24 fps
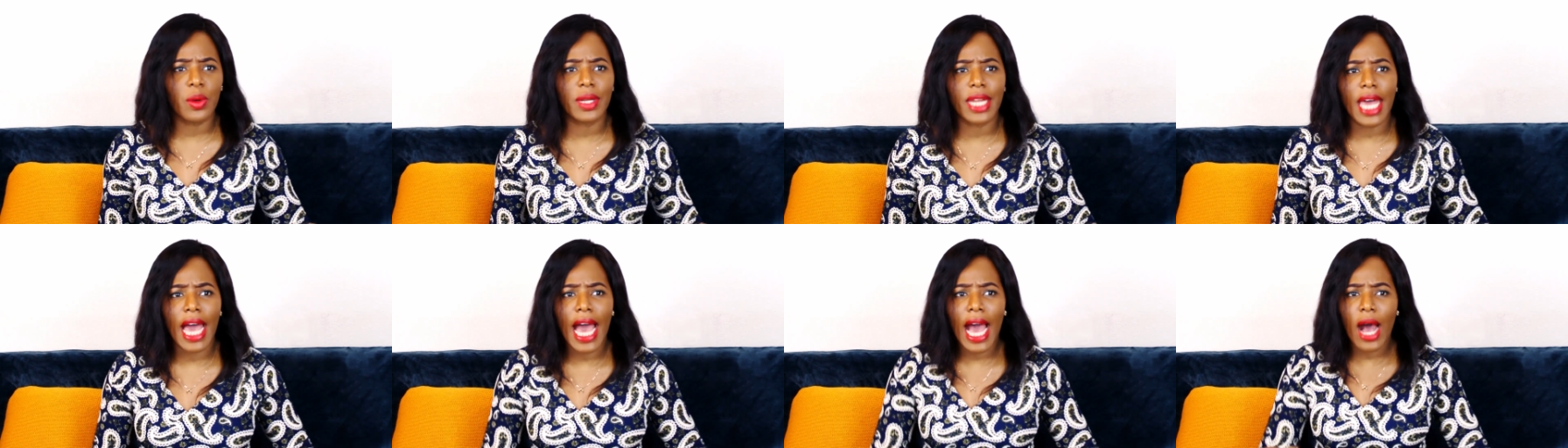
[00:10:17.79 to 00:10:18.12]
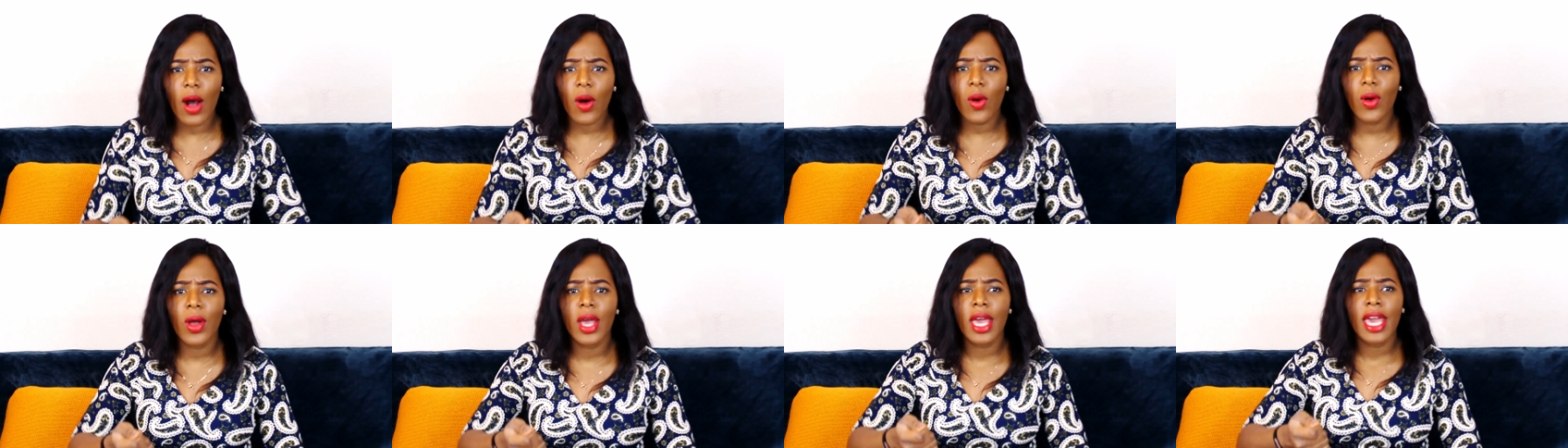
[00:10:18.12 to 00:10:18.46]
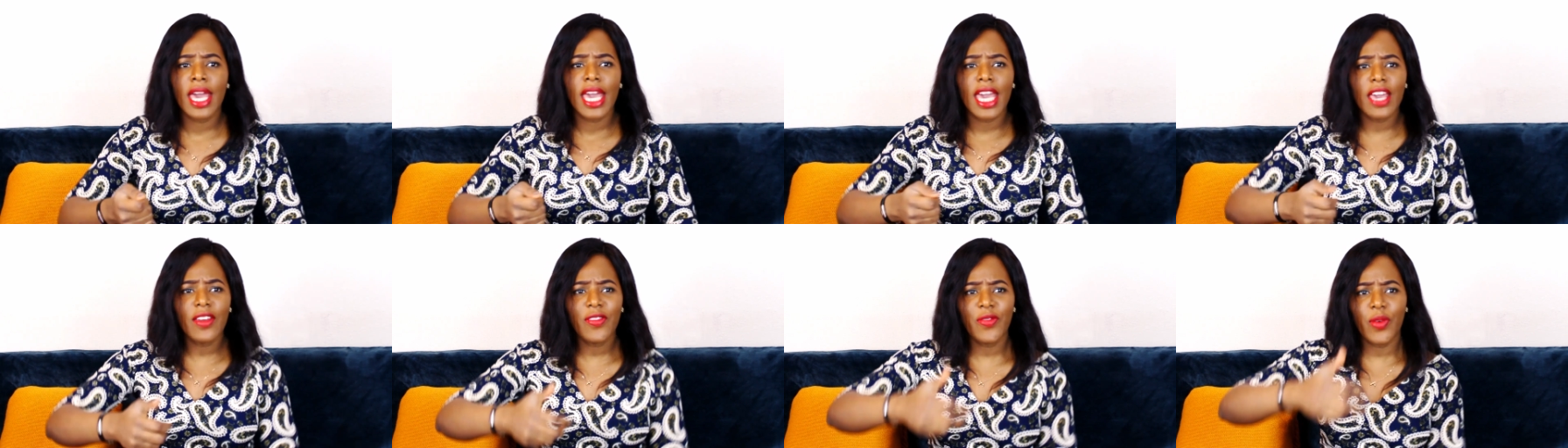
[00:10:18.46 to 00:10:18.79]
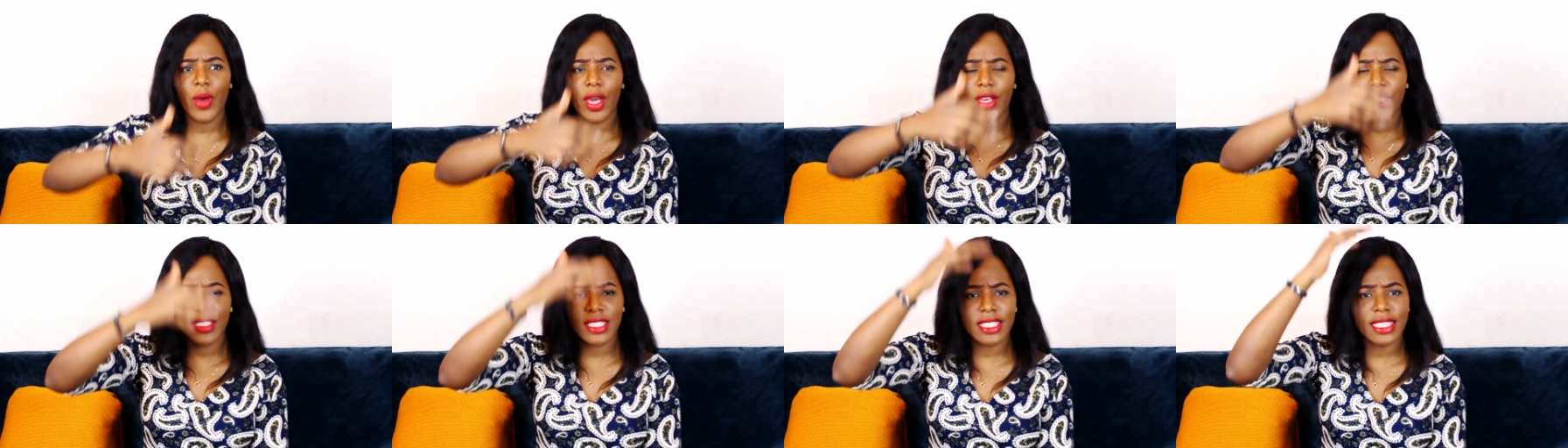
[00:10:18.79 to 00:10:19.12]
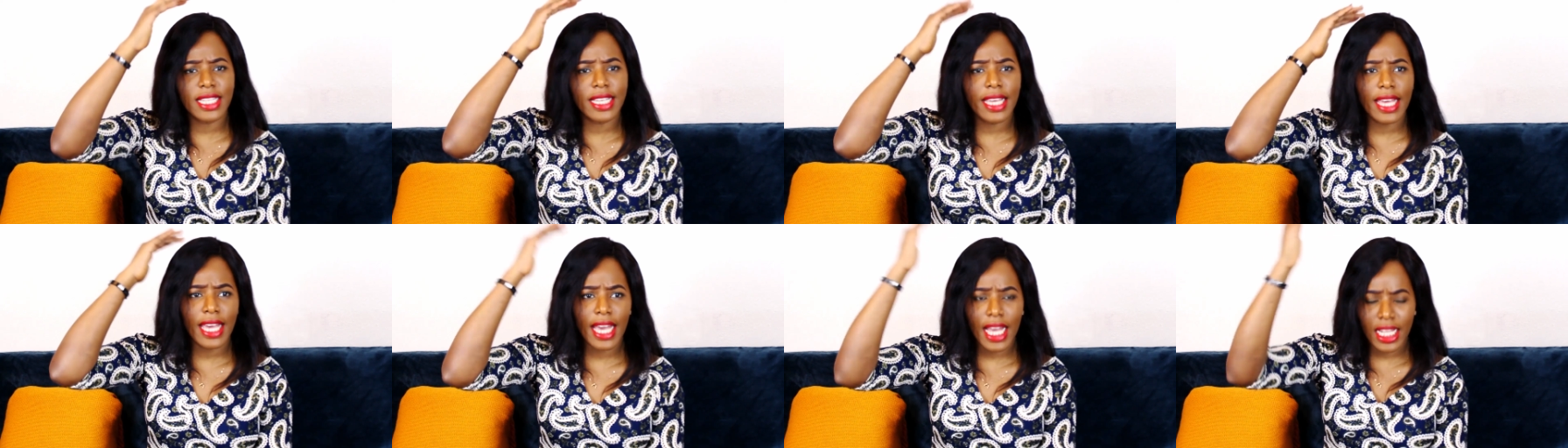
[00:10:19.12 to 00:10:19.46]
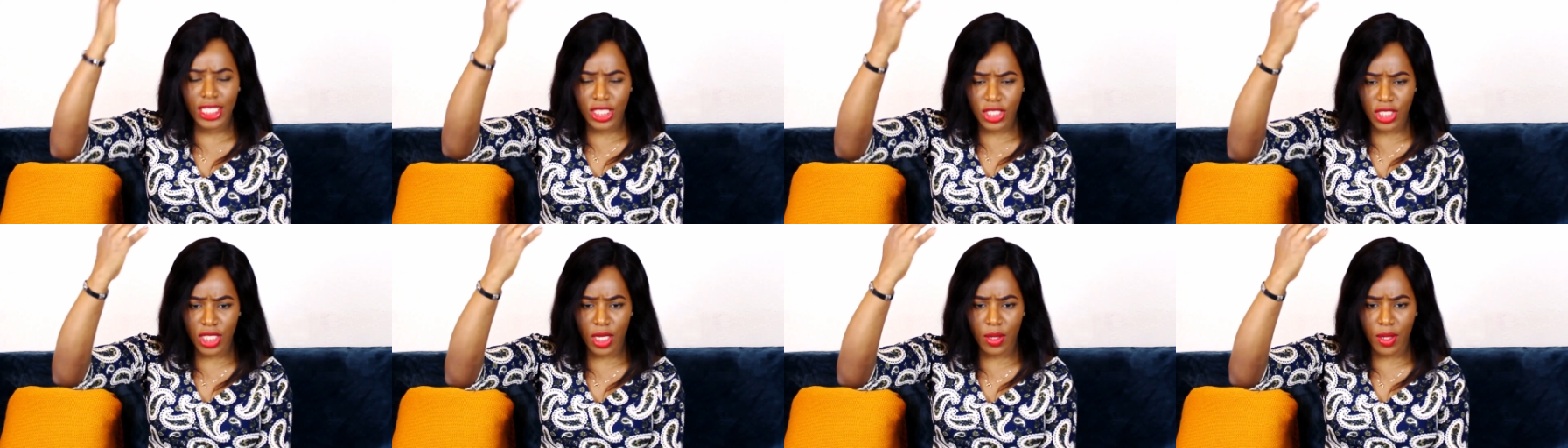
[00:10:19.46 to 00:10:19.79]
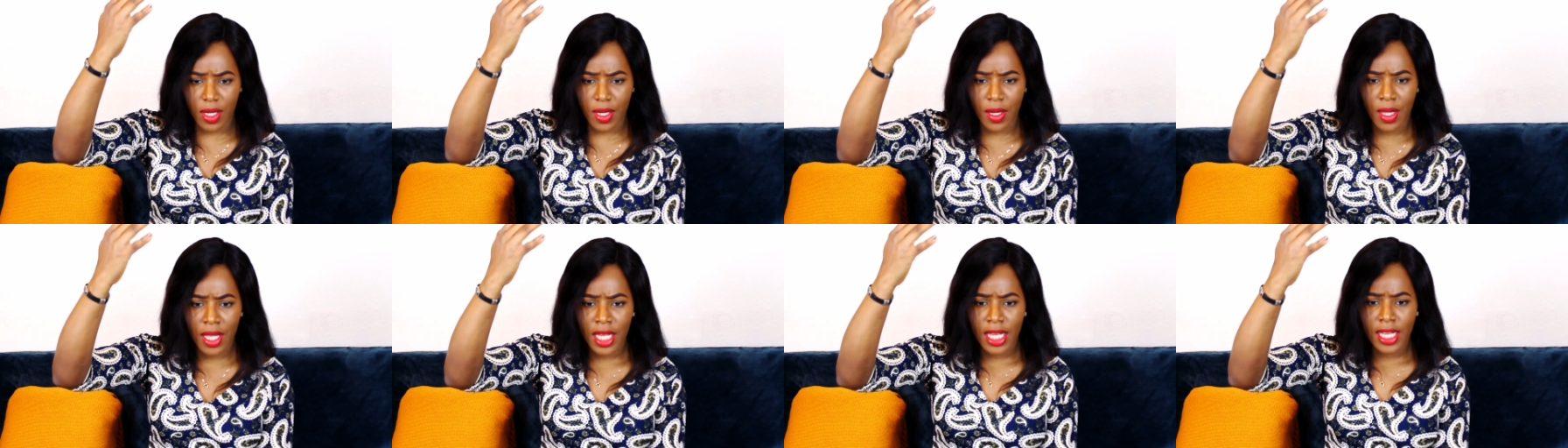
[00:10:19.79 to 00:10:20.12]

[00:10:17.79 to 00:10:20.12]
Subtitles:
like how if you're using a head shower,